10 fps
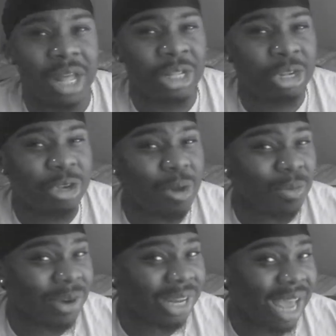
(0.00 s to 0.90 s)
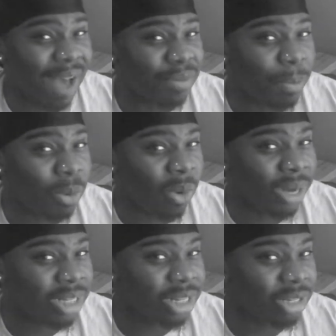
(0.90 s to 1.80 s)
Do you really have a
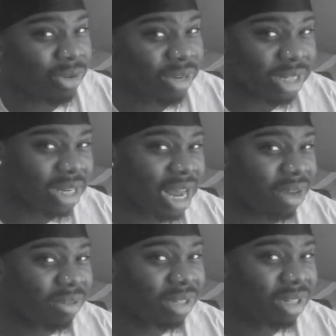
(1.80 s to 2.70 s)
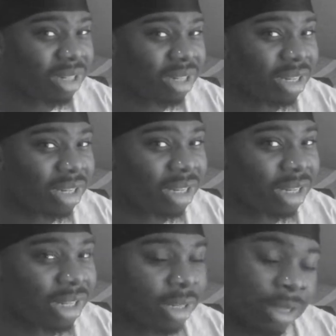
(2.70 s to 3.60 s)
point to do this now?
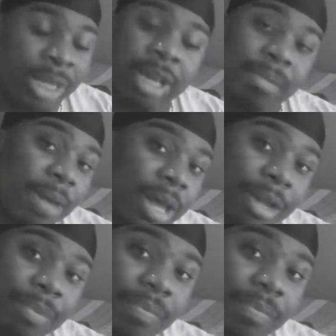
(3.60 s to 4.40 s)
Think about it.